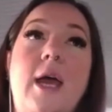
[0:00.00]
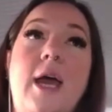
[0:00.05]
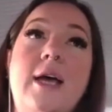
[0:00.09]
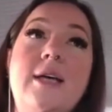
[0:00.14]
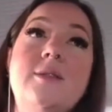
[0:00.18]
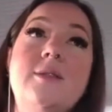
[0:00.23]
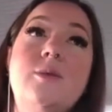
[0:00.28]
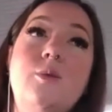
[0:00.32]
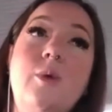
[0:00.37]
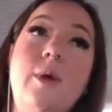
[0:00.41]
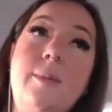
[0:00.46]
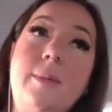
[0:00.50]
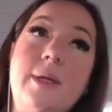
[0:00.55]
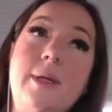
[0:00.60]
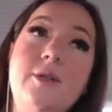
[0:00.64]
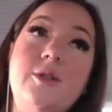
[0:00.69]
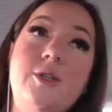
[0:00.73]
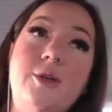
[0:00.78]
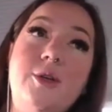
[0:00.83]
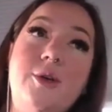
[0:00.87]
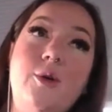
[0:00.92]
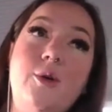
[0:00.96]
as
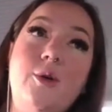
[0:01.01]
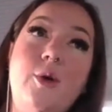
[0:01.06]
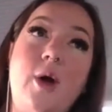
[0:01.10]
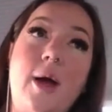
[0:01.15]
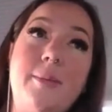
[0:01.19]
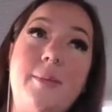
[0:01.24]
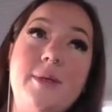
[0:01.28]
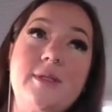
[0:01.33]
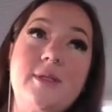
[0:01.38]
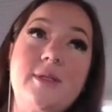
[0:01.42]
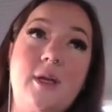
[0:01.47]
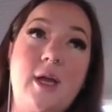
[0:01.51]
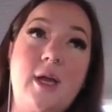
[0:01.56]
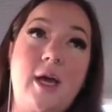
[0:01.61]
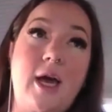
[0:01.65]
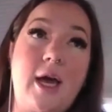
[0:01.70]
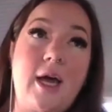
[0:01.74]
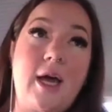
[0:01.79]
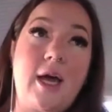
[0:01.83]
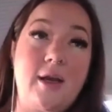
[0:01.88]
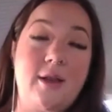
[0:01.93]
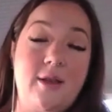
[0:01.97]
women too, I'm just going
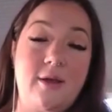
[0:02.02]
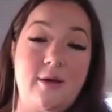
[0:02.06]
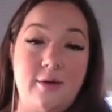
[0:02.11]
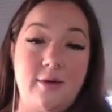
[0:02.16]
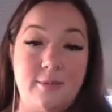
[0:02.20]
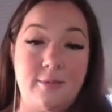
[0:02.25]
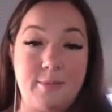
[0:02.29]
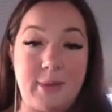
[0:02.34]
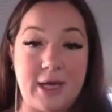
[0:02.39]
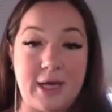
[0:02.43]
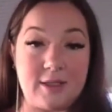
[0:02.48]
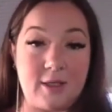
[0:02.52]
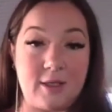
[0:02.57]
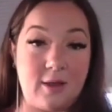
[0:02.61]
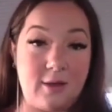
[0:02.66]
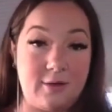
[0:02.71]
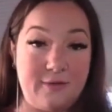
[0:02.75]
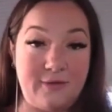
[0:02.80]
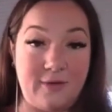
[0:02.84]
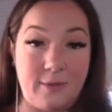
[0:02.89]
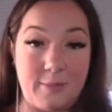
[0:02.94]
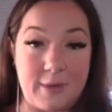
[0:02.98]
to add the
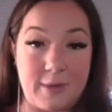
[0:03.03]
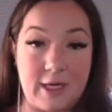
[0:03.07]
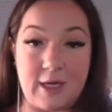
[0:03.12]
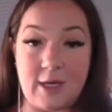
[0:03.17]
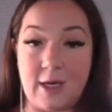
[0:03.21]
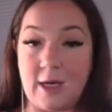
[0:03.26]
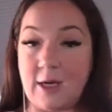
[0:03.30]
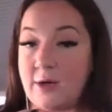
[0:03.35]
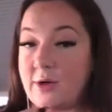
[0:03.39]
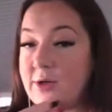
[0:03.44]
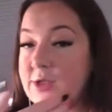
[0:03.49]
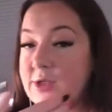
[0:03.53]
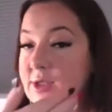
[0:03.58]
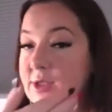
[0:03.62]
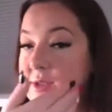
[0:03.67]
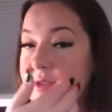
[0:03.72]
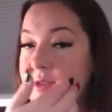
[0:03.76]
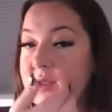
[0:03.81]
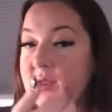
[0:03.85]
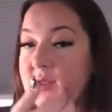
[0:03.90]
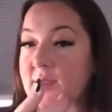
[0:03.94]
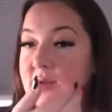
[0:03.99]
masculine, feminine
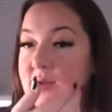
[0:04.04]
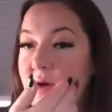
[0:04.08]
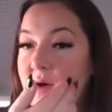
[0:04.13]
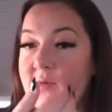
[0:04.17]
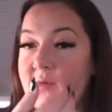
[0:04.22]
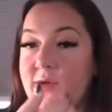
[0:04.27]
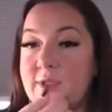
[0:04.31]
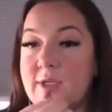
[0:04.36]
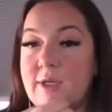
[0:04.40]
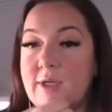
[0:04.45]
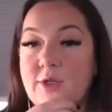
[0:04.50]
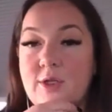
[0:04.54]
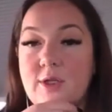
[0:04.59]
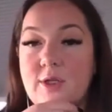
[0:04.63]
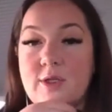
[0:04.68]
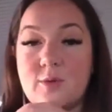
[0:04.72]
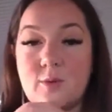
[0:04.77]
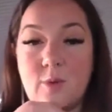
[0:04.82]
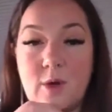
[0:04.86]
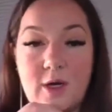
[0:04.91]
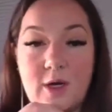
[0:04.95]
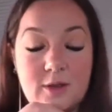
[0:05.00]
energies to this conversation
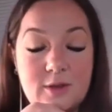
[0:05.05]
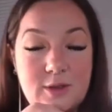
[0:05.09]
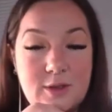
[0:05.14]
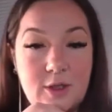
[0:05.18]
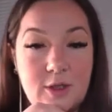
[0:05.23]
as well.